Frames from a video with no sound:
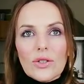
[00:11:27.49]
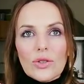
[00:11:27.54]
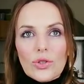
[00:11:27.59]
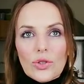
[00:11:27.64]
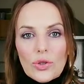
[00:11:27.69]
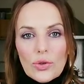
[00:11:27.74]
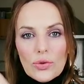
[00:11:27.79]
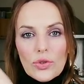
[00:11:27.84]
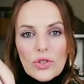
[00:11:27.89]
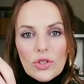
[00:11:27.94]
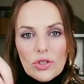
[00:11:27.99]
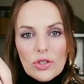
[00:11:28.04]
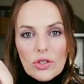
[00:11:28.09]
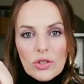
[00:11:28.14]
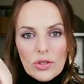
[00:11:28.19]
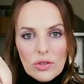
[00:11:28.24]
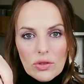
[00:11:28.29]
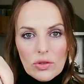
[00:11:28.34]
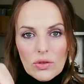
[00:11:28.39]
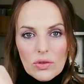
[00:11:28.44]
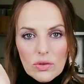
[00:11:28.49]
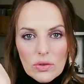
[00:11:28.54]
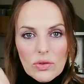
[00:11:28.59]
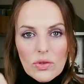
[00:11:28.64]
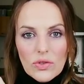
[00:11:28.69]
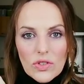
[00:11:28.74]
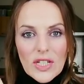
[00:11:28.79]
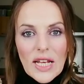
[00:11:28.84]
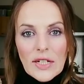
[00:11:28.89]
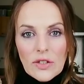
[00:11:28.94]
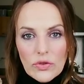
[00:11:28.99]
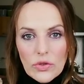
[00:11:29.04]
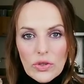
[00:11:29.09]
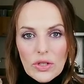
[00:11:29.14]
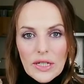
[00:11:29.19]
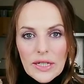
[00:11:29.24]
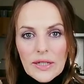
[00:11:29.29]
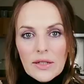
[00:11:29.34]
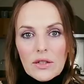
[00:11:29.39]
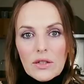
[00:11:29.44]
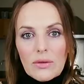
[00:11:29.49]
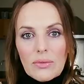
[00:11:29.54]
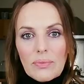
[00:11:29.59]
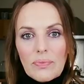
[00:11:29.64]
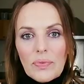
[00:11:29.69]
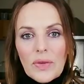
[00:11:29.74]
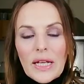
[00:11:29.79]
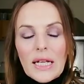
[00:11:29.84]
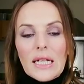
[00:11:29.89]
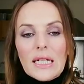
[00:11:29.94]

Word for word: to your central income,